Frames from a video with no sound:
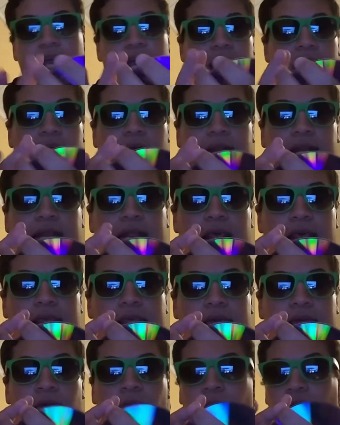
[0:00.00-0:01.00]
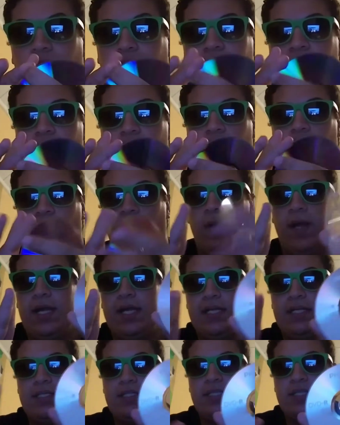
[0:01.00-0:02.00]
and they work
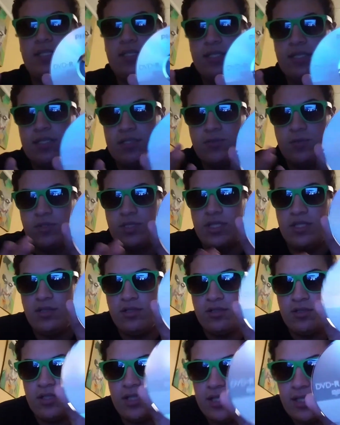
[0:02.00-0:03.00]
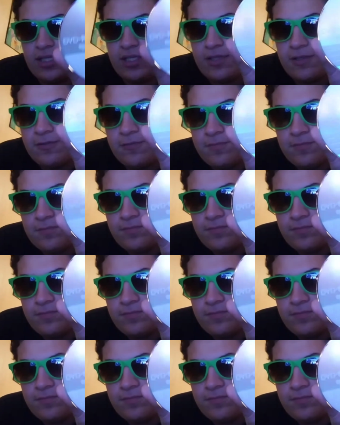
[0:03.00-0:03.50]
great. That's what they look like.